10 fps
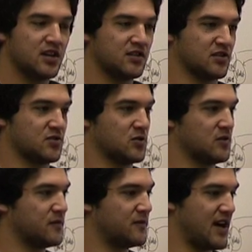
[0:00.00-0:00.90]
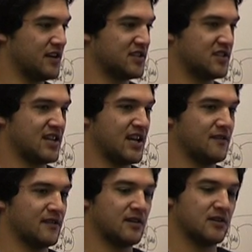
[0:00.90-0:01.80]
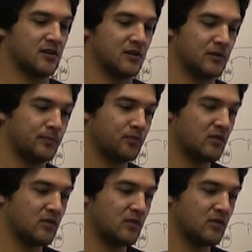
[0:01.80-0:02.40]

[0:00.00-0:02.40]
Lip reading: to sort of understand that, you know,